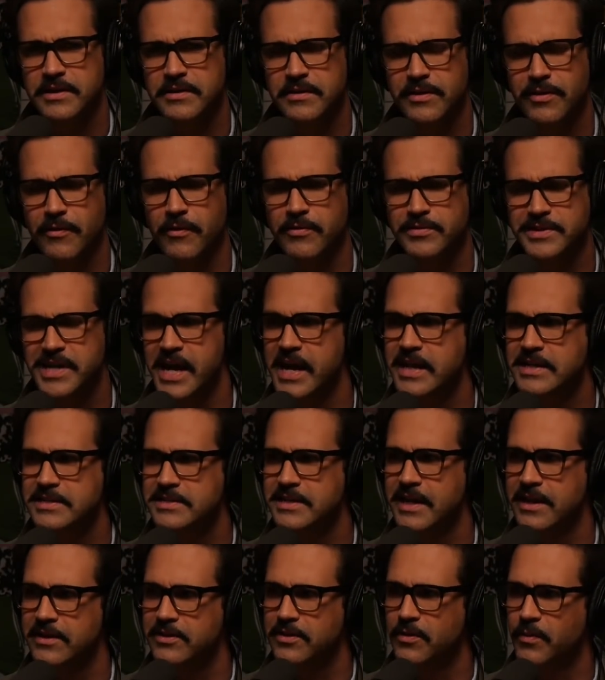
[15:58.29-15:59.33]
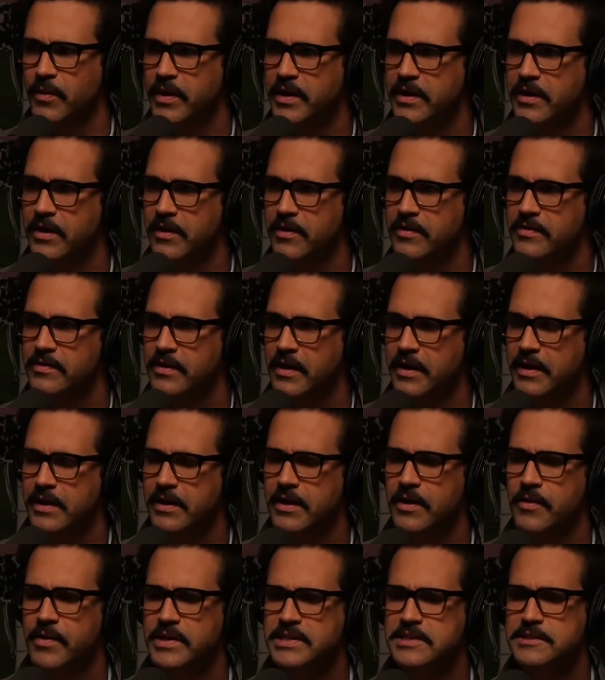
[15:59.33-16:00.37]
you throw taste out the window. It's like,
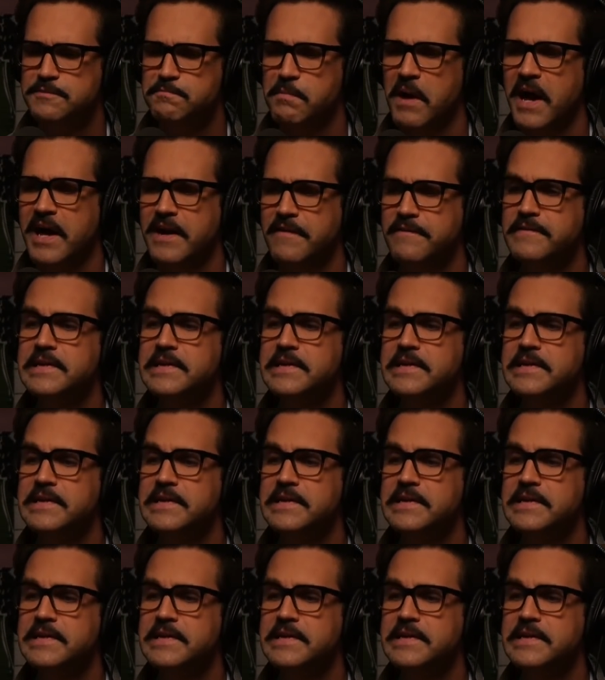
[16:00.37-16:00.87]
you know, in spite